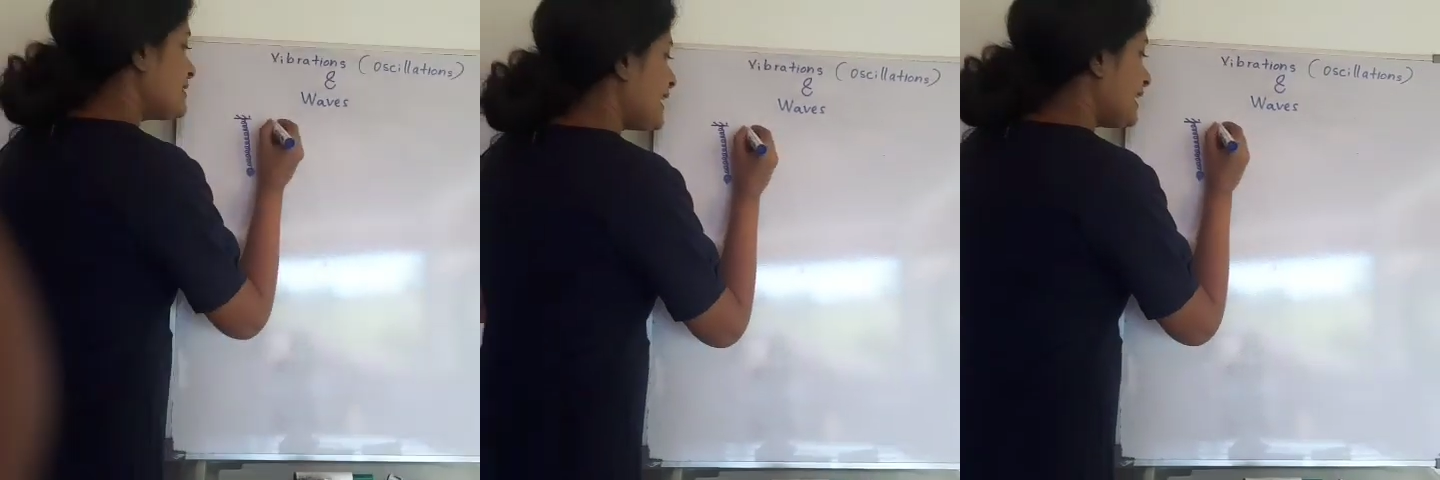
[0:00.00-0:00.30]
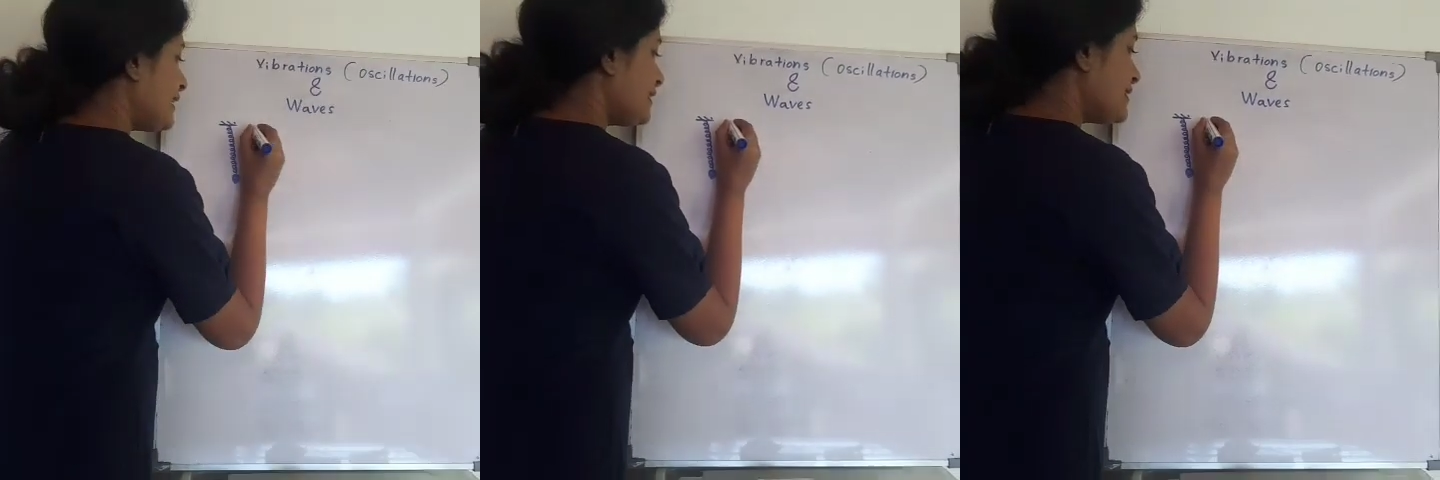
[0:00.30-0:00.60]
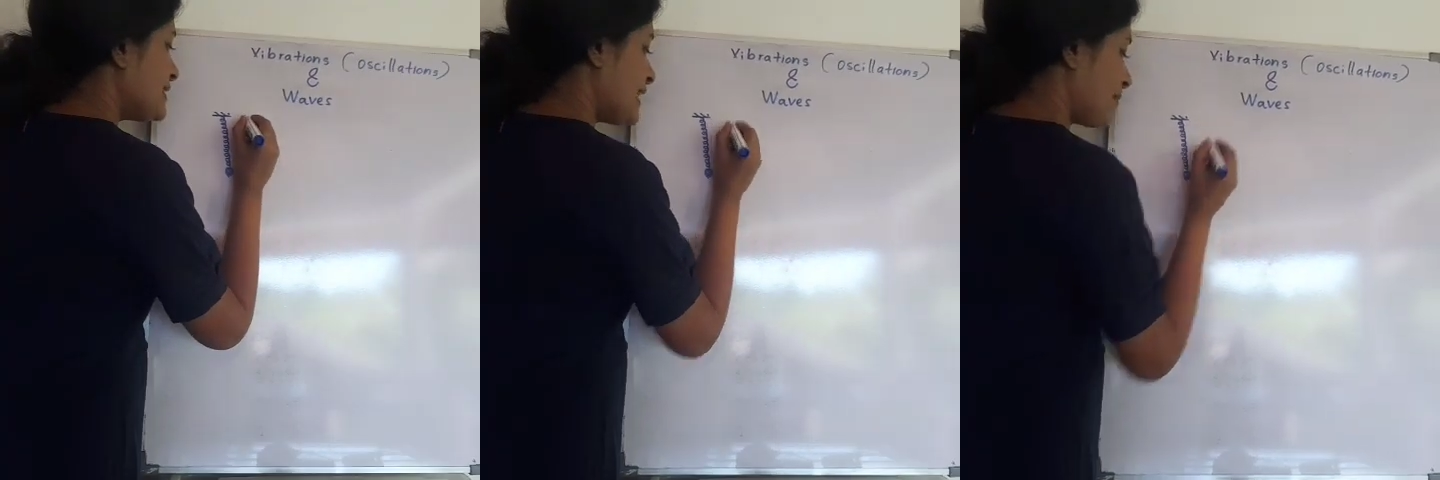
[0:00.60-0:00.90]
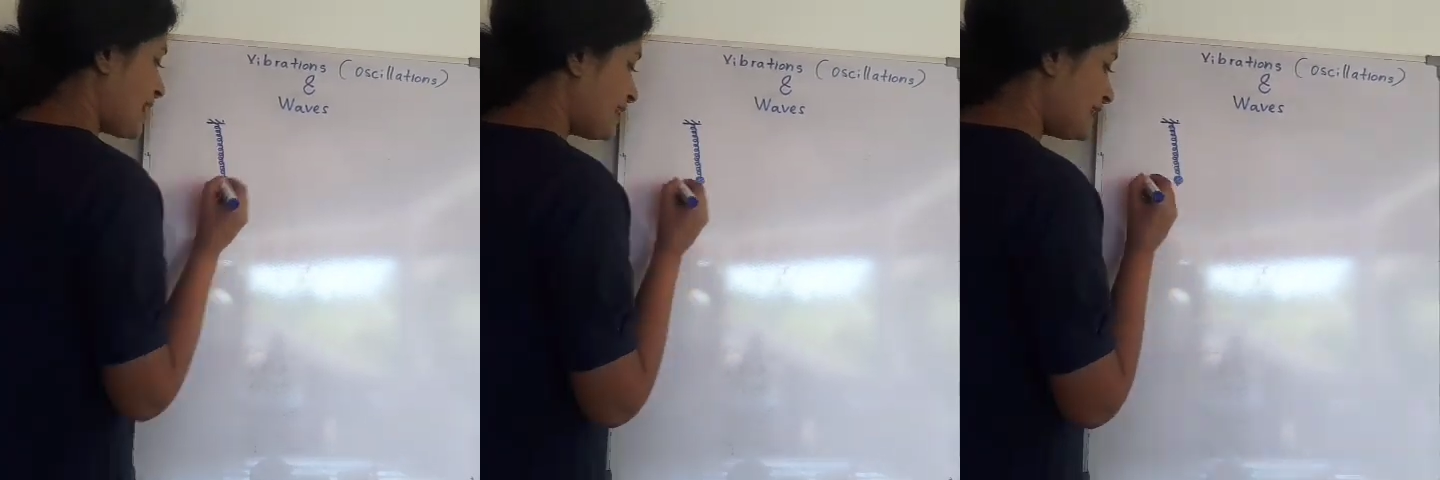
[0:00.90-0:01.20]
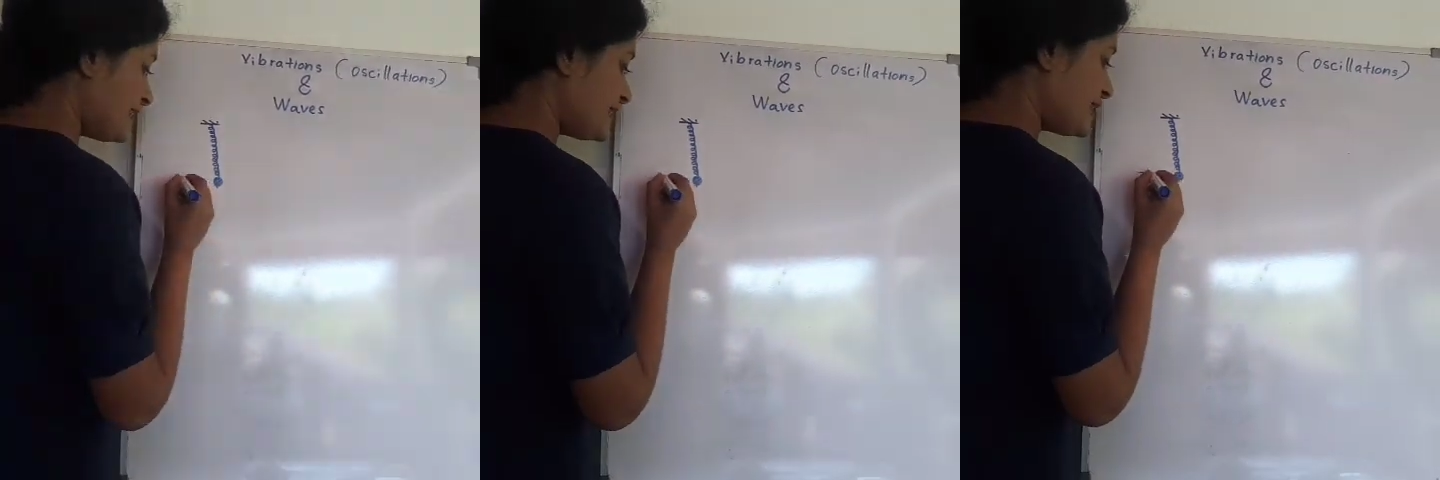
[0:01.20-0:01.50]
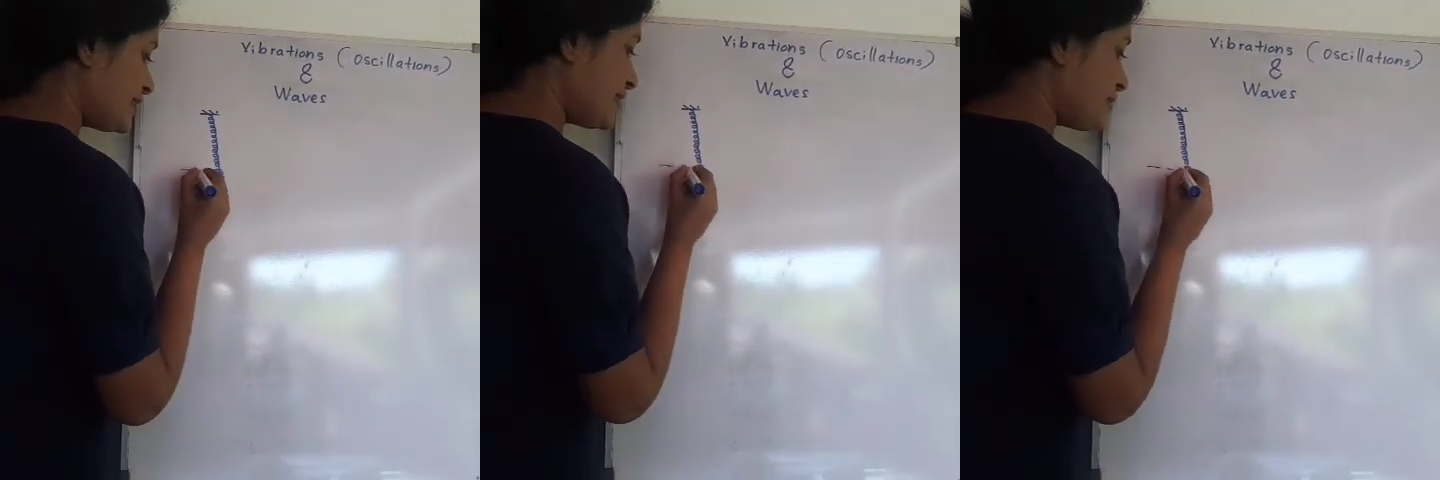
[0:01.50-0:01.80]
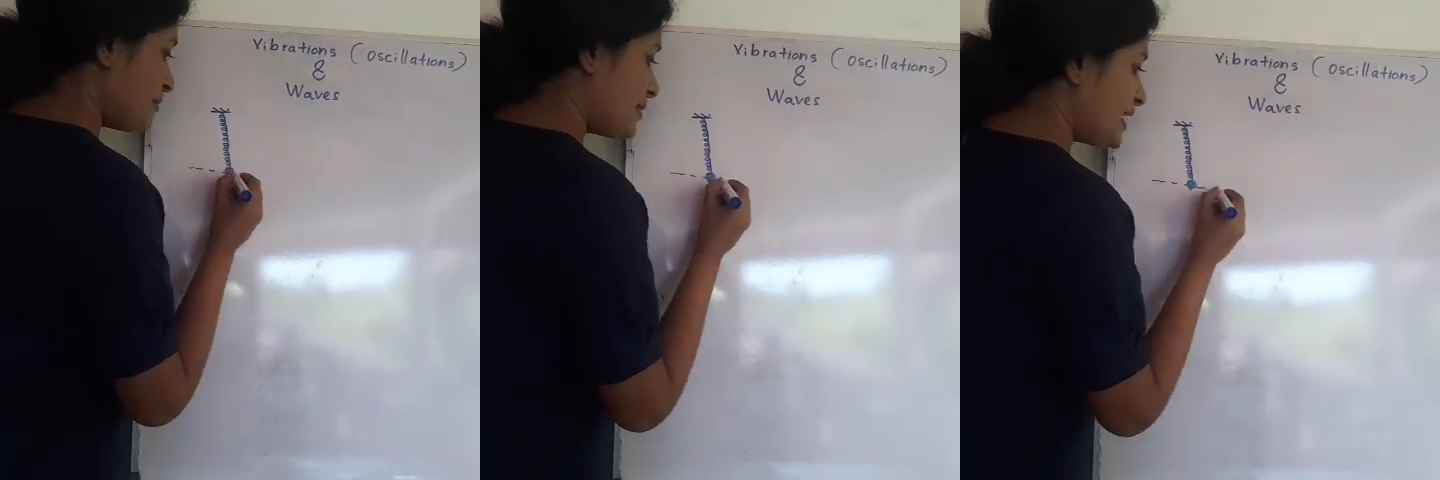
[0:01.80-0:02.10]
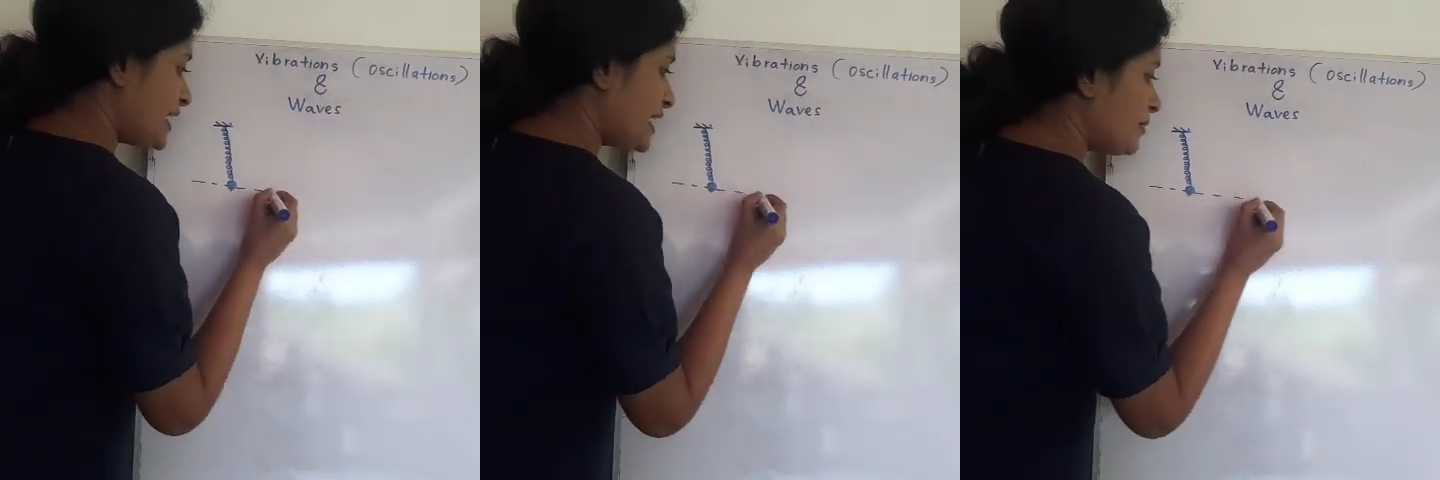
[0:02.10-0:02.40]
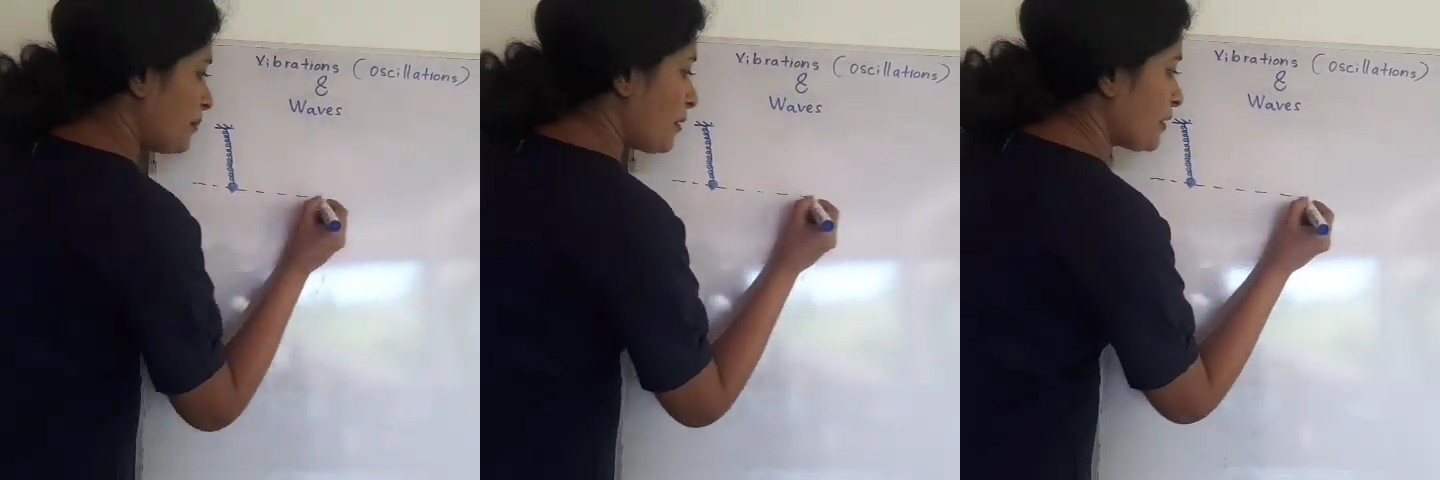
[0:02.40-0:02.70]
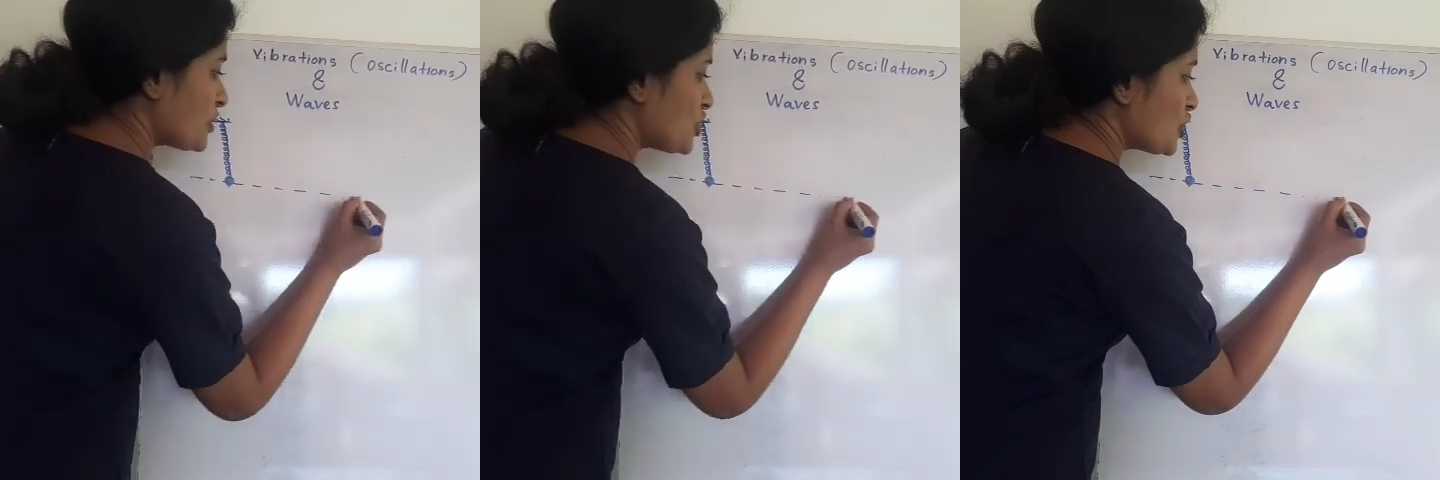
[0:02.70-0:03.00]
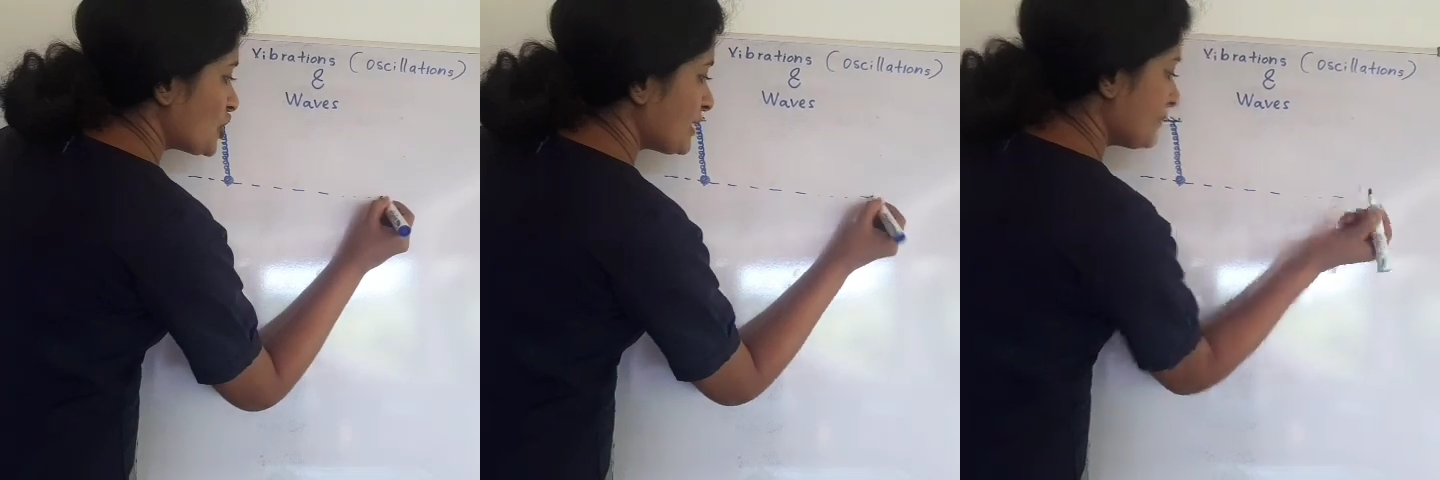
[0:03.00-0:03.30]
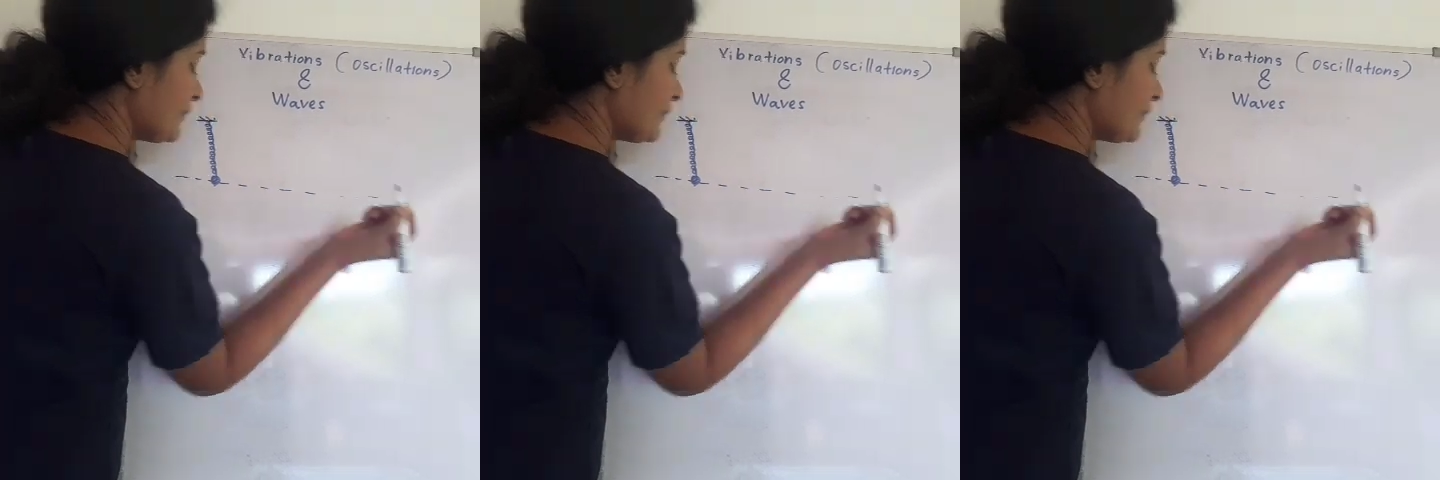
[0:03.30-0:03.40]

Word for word: second step, and this is the mean position.